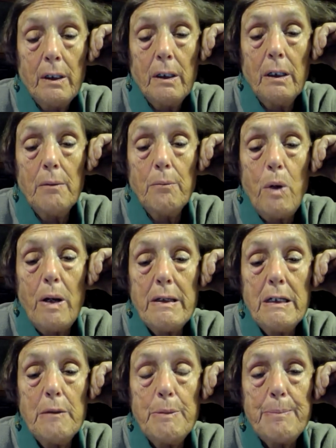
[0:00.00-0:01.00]
Whether
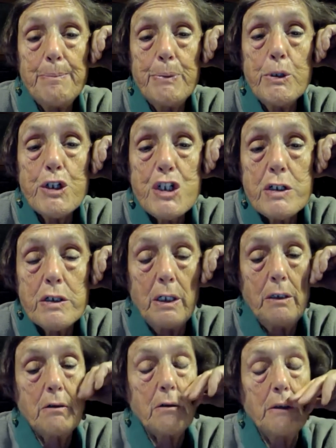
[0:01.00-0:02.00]
he'll be pushed
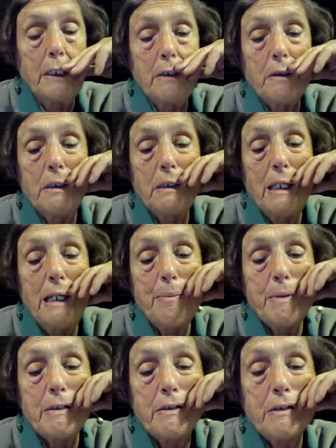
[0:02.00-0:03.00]
into it at the
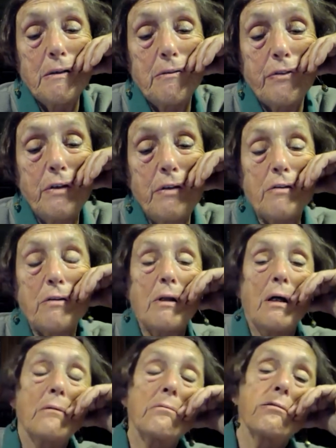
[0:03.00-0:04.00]
Labour Party conference,
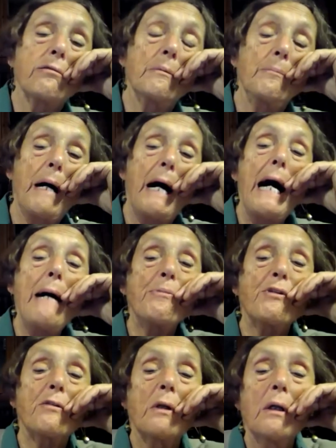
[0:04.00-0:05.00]

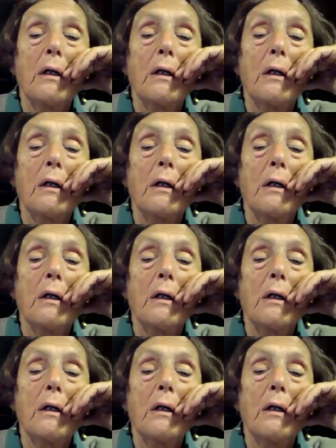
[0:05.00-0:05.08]
perhaps.